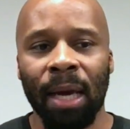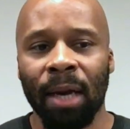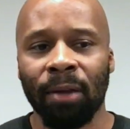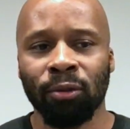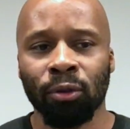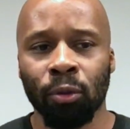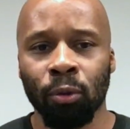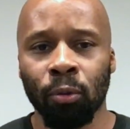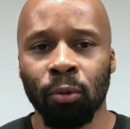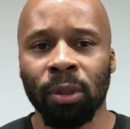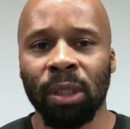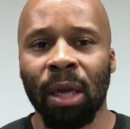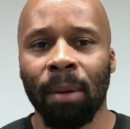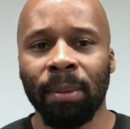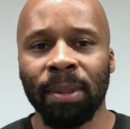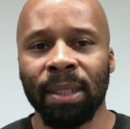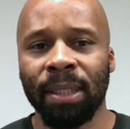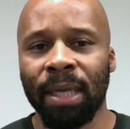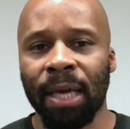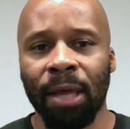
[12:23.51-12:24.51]
schools
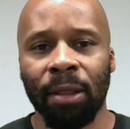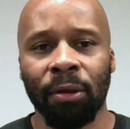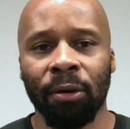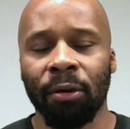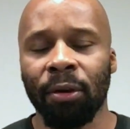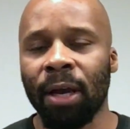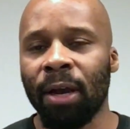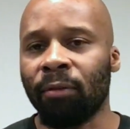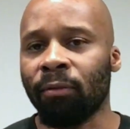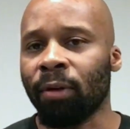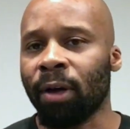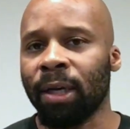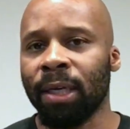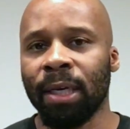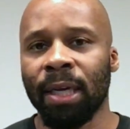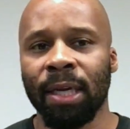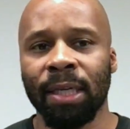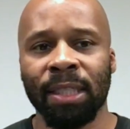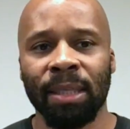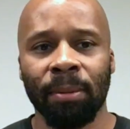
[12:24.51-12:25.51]
coming together and
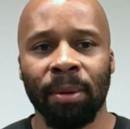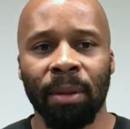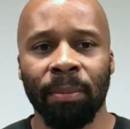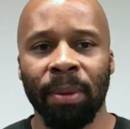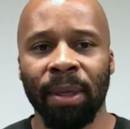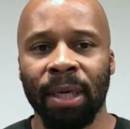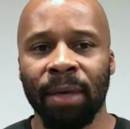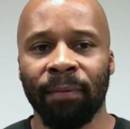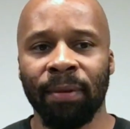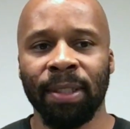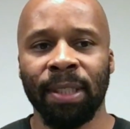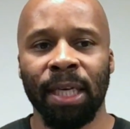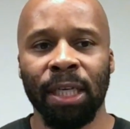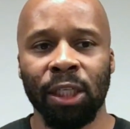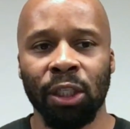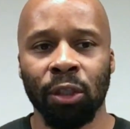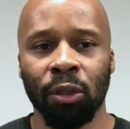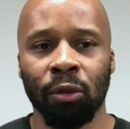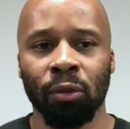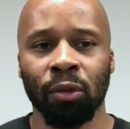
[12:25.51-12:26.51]
running in some of the big
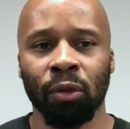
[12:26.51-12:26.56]
invitationals.